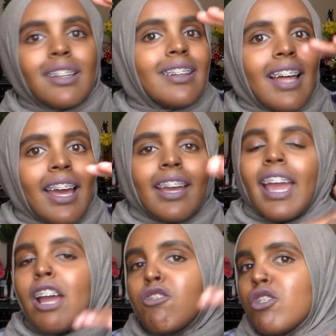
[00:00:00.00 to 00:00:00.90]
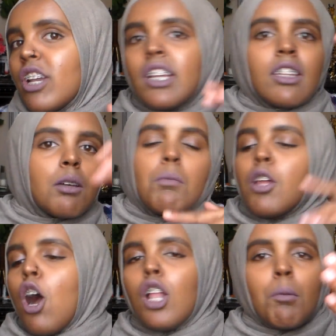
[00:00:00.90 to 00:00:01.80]
like educating
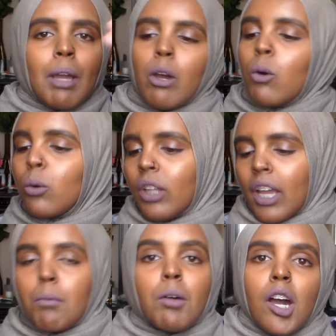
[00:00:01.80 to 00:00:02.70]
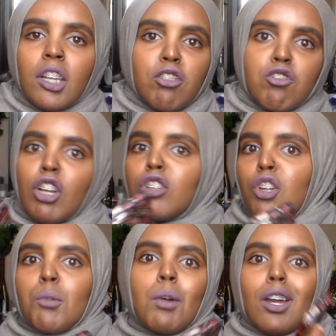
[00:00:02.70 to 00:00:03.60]
somebody all on my own. Like, I'm not an
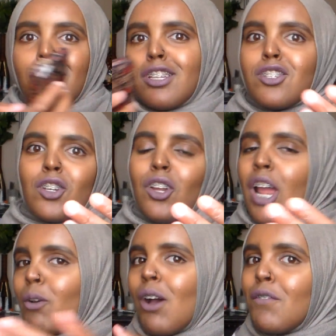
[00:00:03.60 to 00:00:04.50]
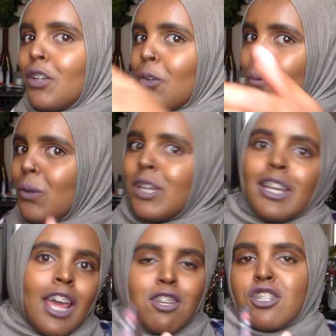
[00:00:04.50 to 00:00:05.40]
instructor, I'm not a teacher, I don't have a degree
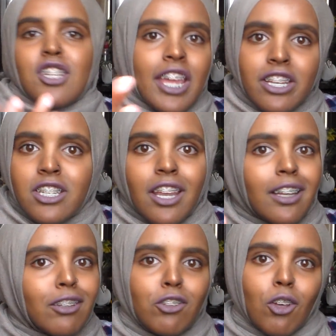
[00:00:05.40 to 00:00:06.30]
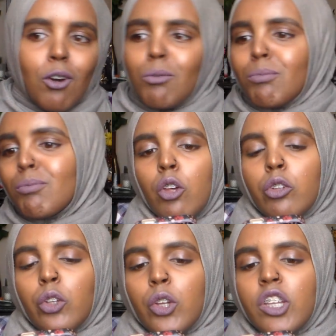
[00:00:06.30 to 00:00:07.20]
in education.
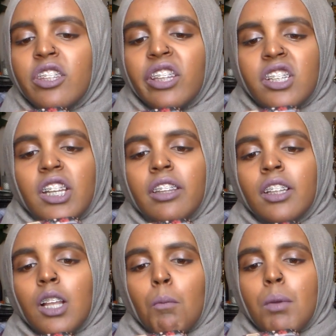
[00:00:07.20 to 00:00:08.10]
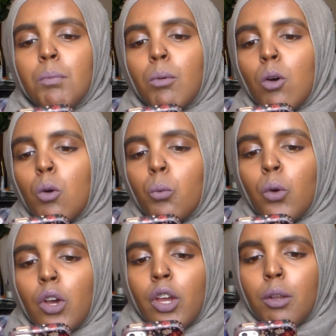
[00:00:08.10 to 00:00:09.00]
So he's suggesting that people
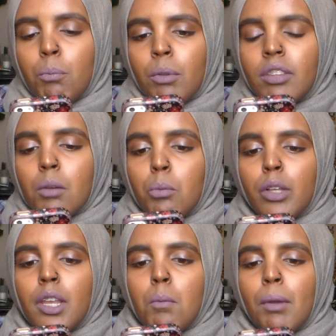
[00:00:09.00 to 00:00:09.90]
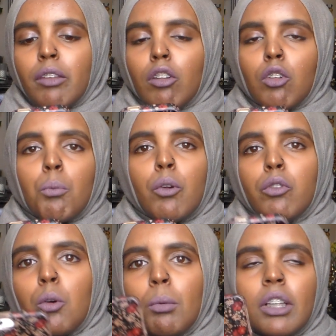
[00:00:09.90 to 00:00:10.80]
would be separated based on their
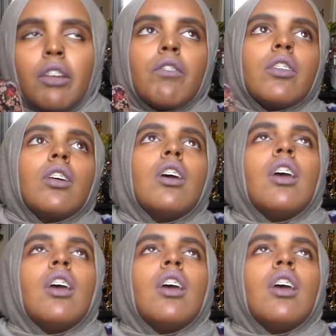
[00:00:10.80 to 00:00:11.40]
personal beliefs.